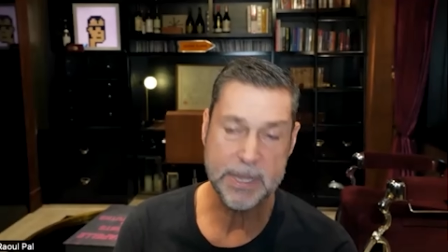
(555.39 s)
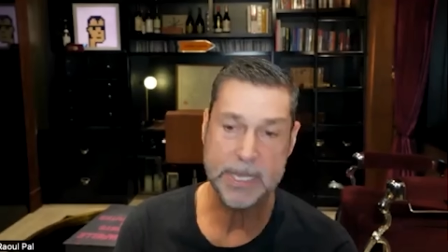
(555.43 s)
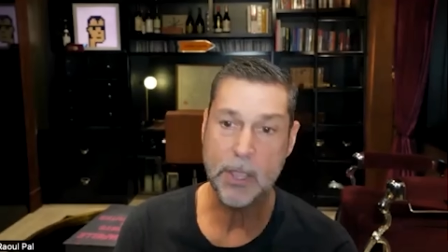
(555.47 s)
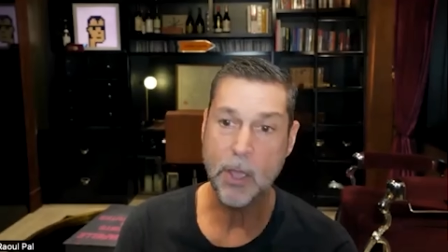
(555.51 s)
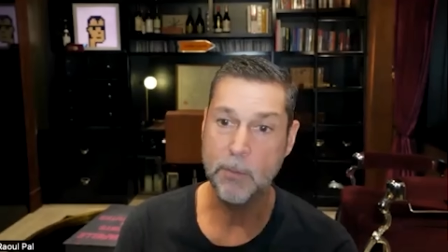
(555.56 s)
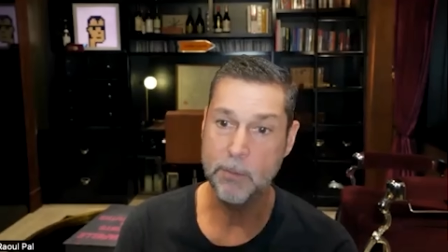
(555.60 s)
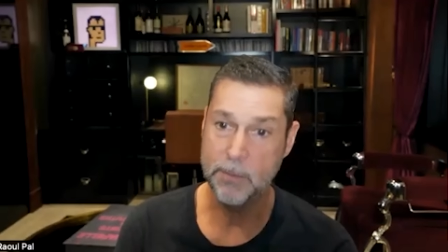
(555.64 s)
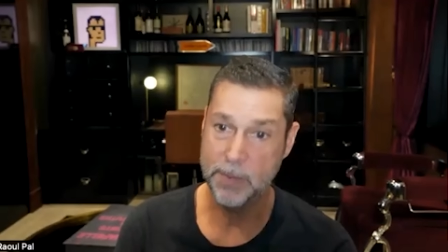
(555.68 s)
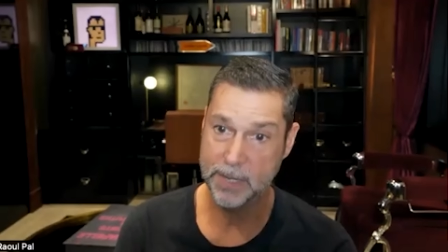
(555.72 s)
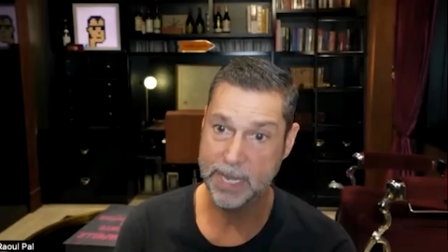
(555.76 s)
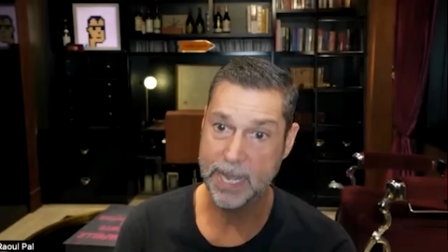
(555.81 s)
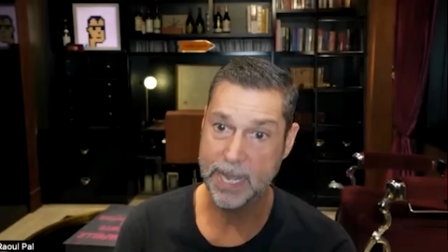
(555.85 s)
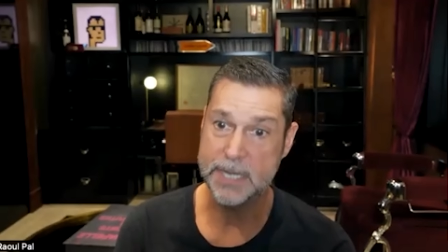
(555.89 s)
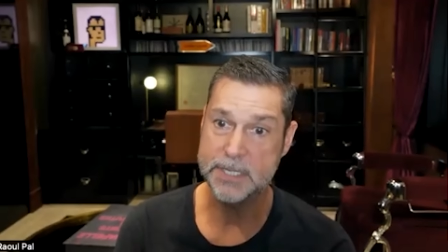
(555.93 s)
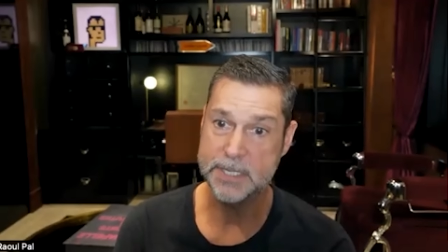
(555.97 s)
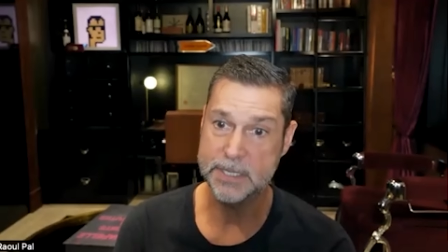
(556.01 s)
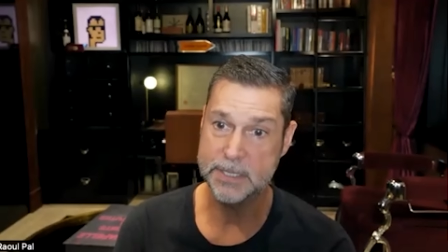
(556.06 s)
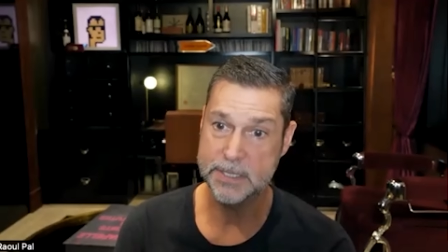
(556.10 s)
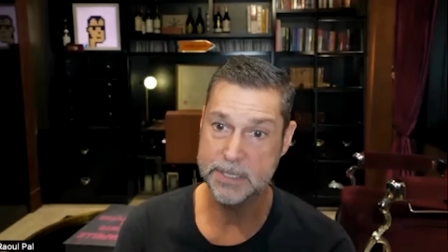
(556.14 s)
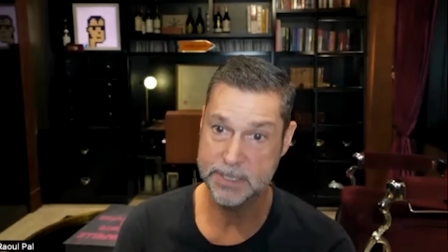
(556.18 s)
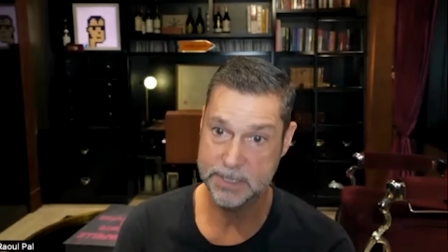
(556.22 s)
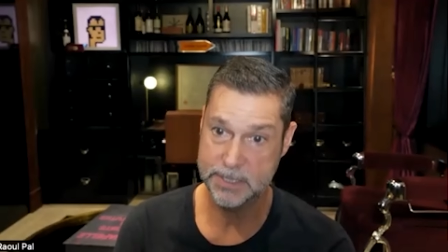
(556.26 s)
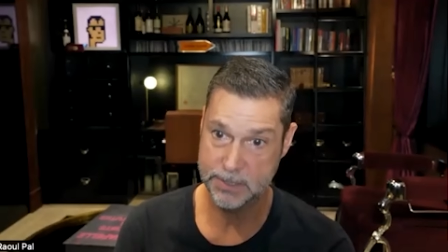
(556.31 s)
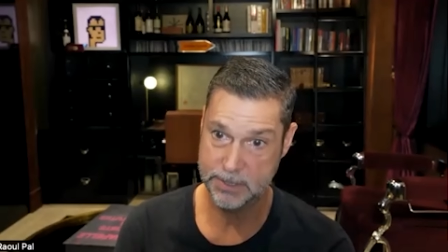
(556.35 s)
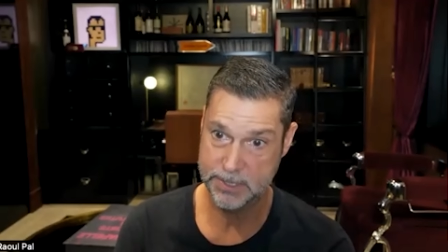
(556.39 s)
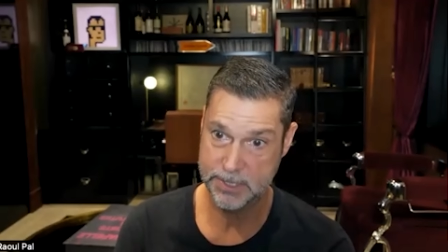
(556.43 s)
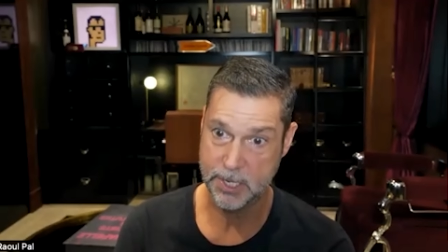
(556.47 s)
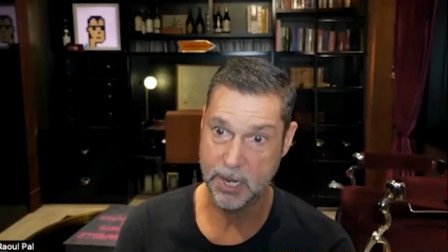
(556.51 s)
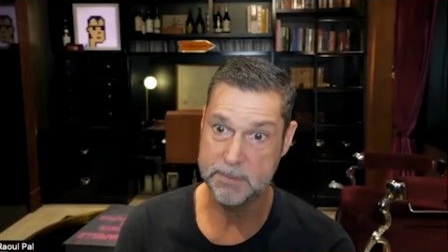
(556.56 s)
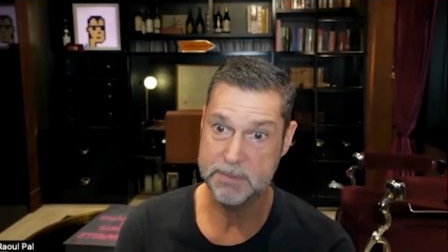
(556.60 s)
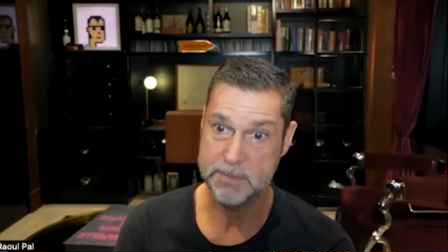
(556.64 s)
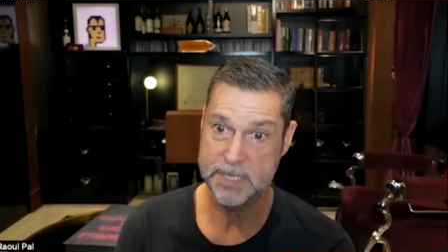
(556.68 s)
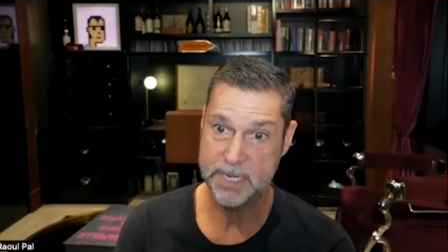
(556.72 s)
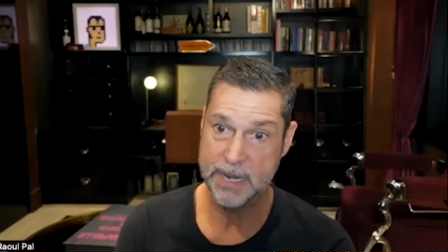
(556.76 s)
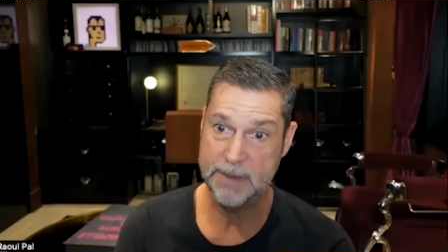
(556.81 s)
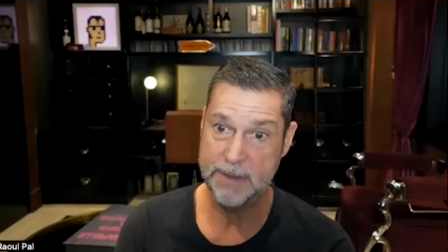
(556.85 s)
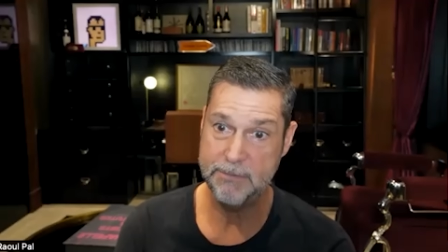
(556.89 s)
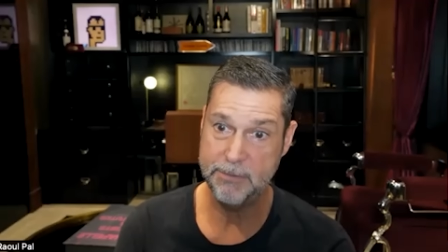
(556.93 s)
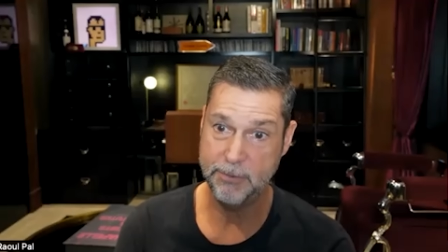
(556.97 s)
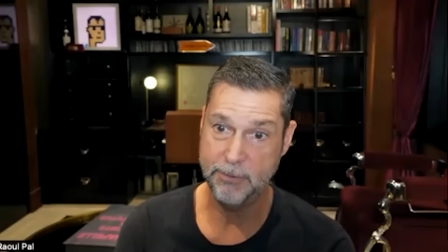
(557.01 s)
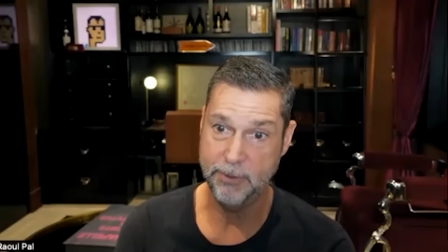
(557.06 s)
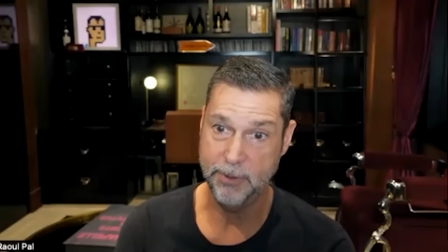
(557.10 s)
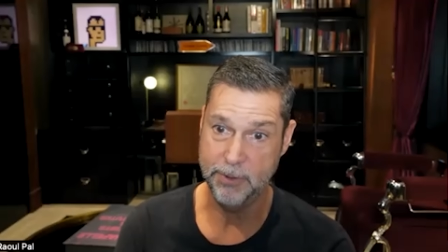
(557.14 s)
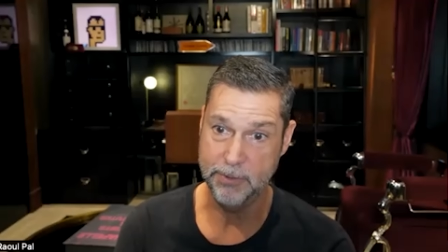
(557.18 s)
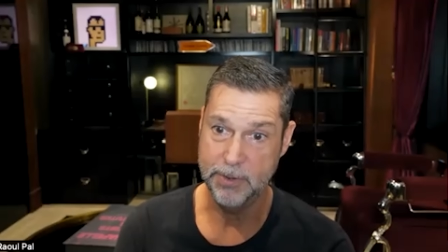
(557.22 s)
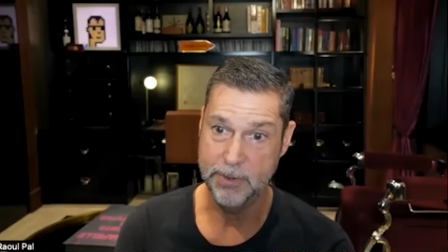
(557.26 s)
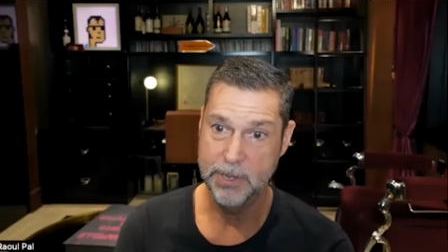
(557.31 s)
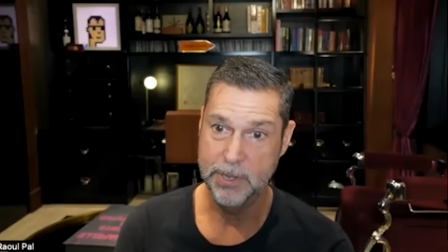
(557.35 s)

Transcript: complicated time to live through.